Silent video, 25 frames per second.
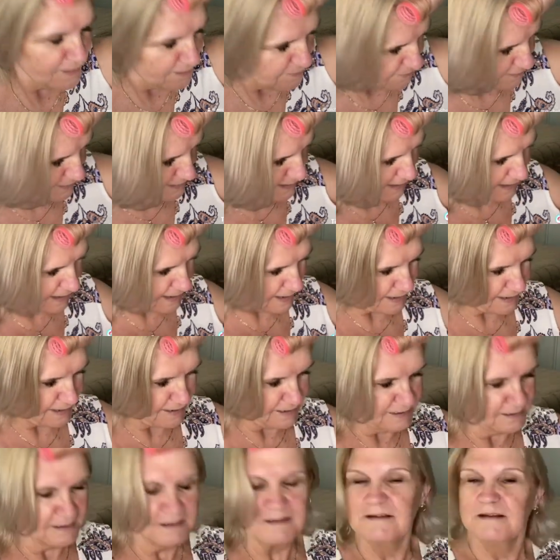
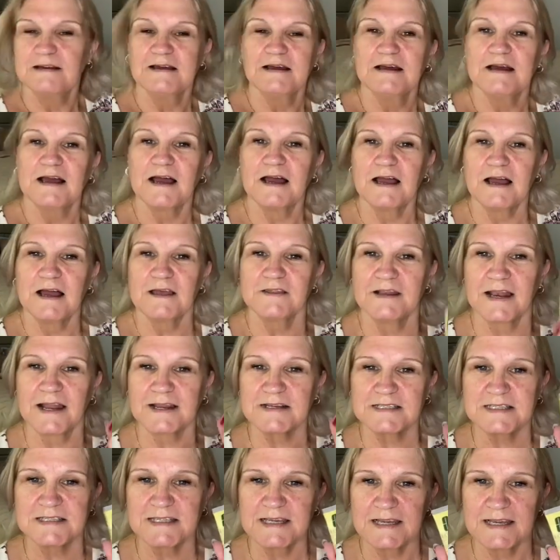Okay, the
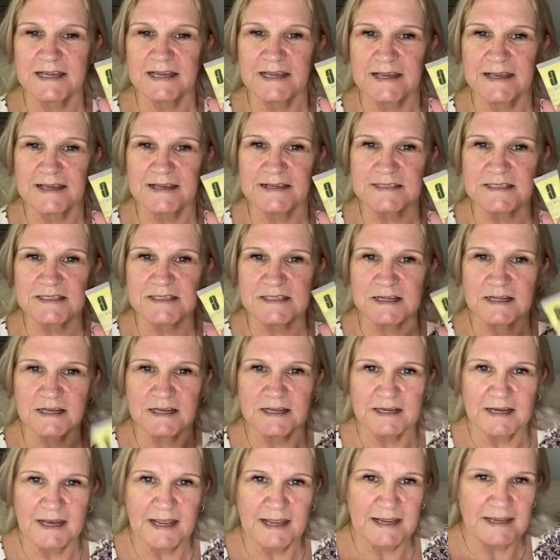next thing is the
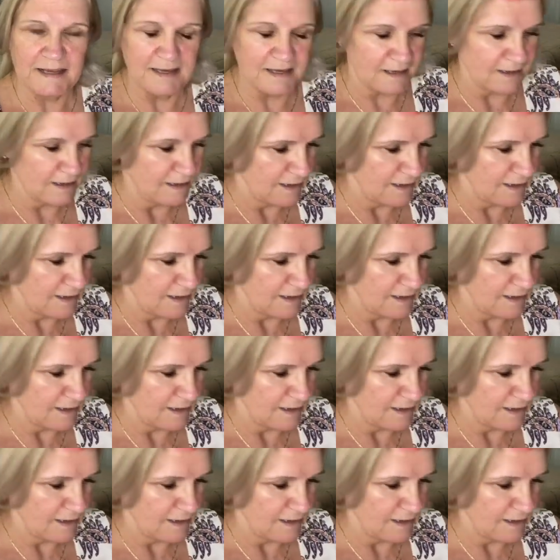Clinique,